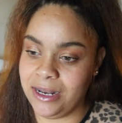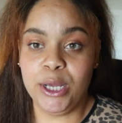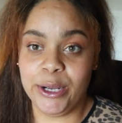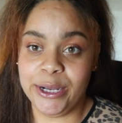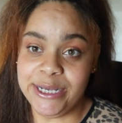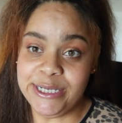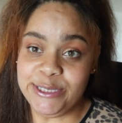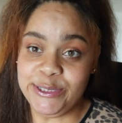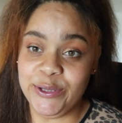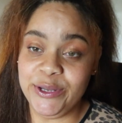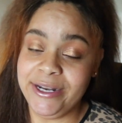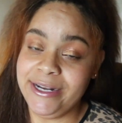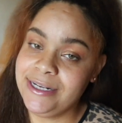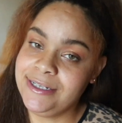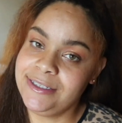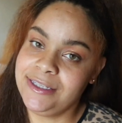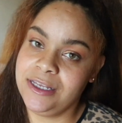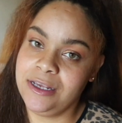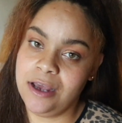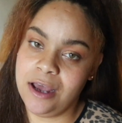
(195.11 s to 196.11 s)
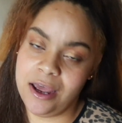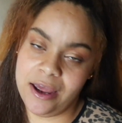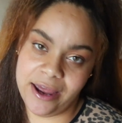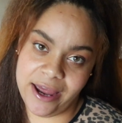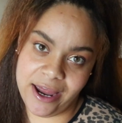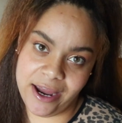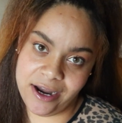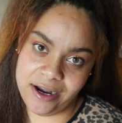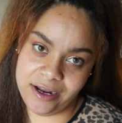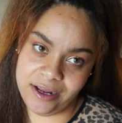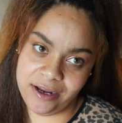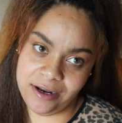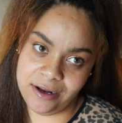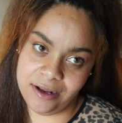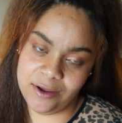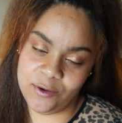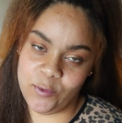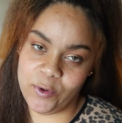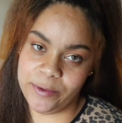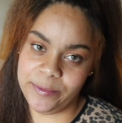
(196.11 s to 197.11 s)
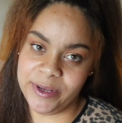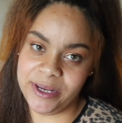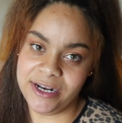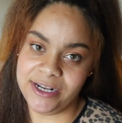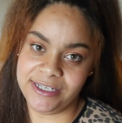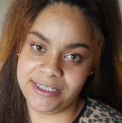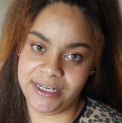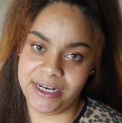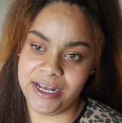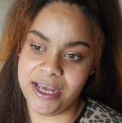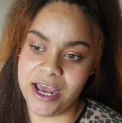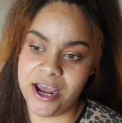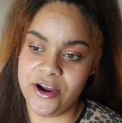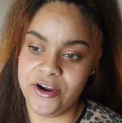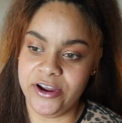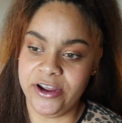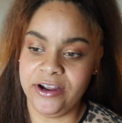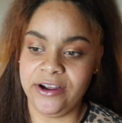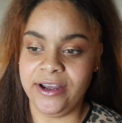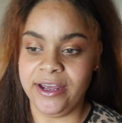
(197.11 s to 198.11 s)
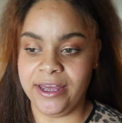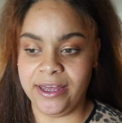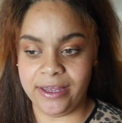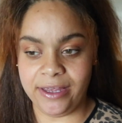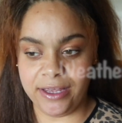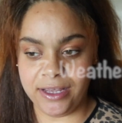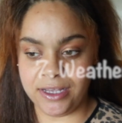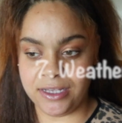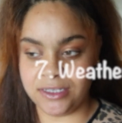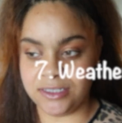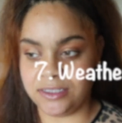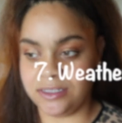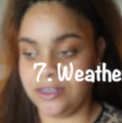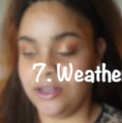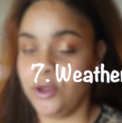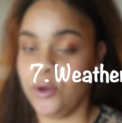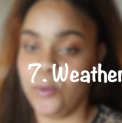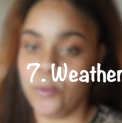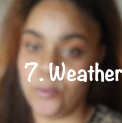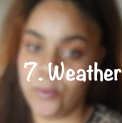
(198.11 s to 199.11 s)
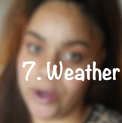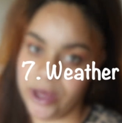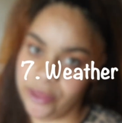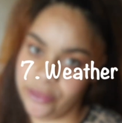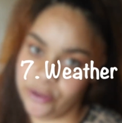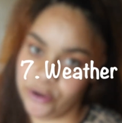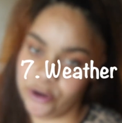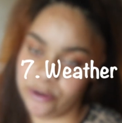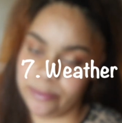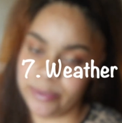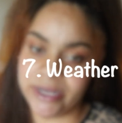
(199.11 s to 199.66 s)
Okay, so the next thing I hated while being a city carrier is the weather.